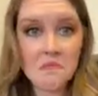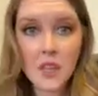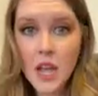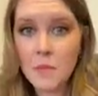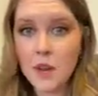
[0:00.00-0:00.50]

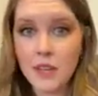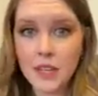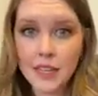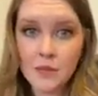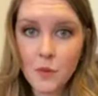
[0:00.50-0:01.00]
I'm not going to
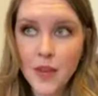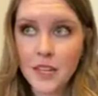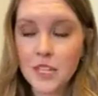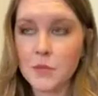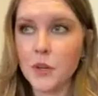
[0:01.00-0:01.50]
give away
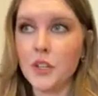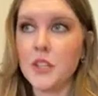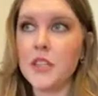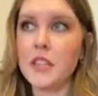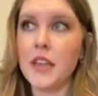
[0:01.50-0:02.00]
any
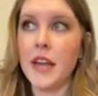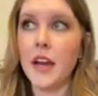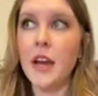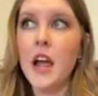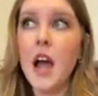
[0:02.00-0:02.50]
spoilers there.